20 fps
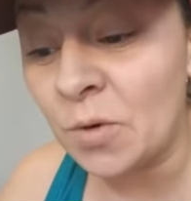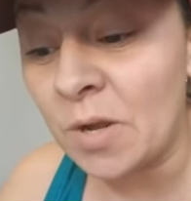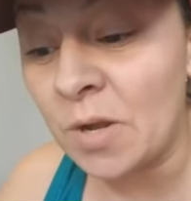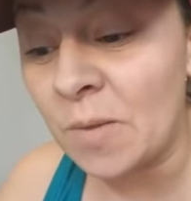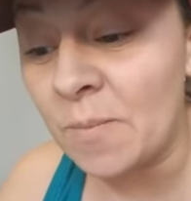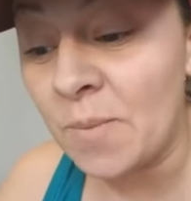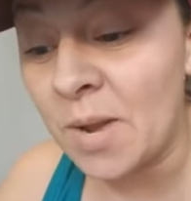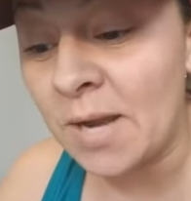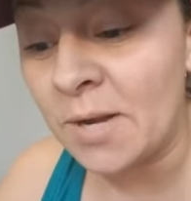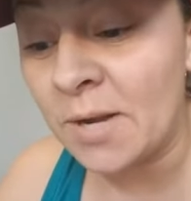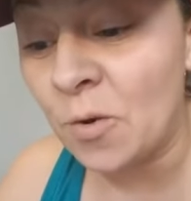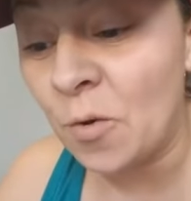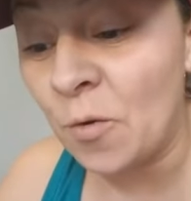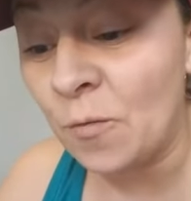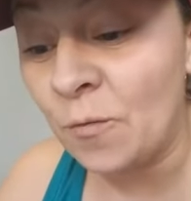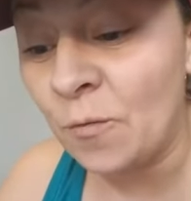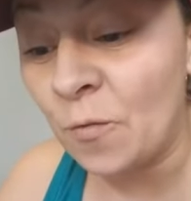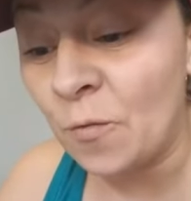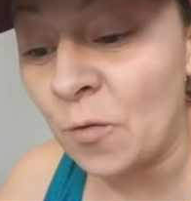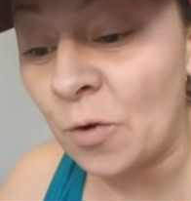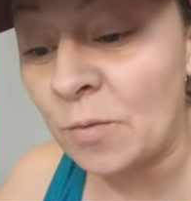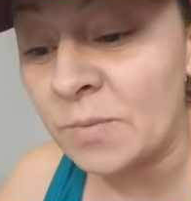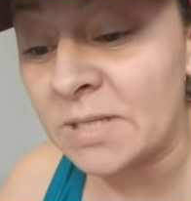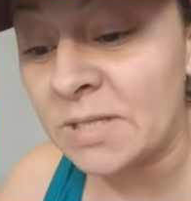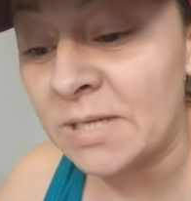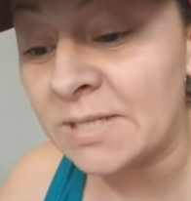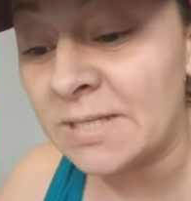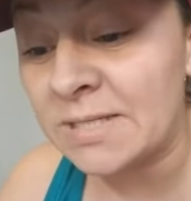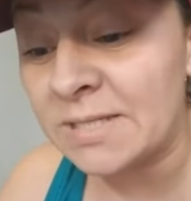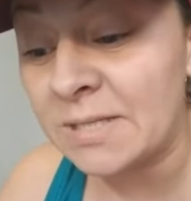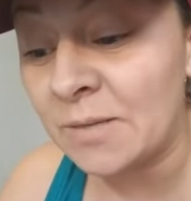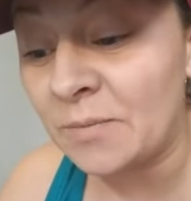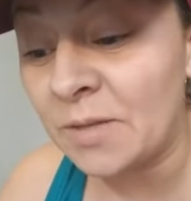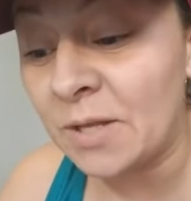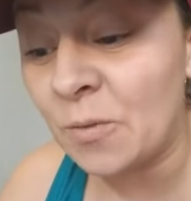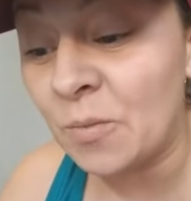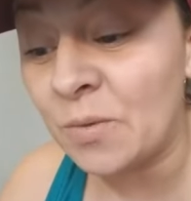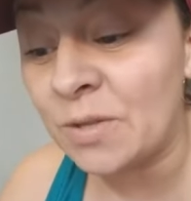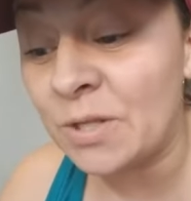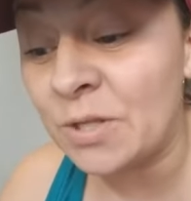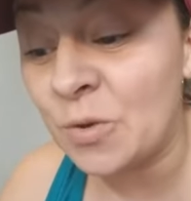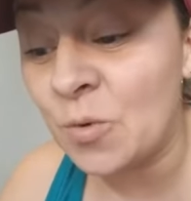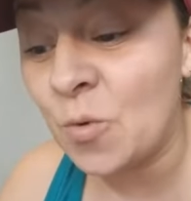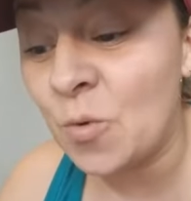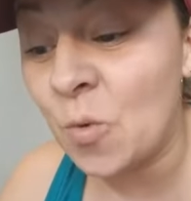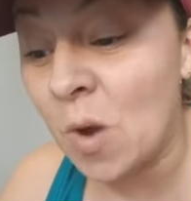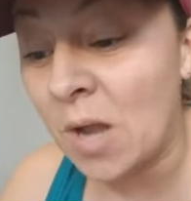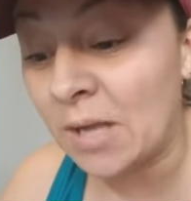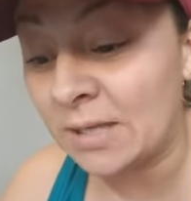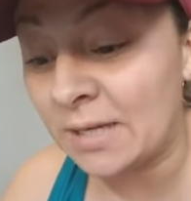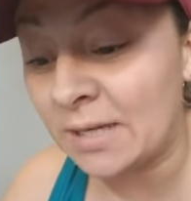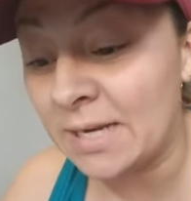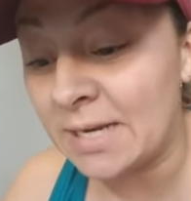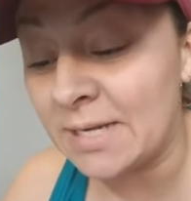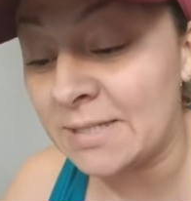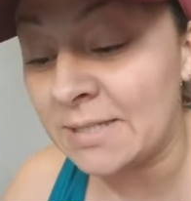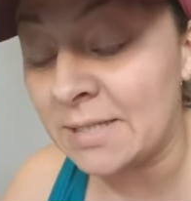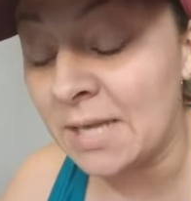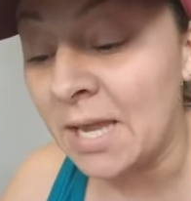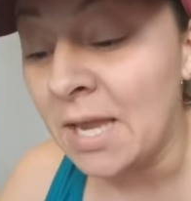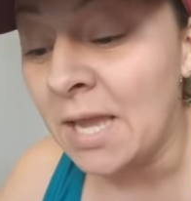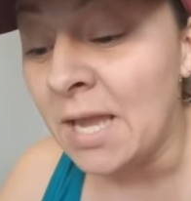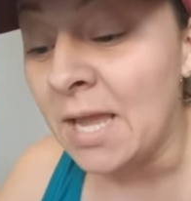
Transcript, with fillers: or combine old forms into something with new qualities.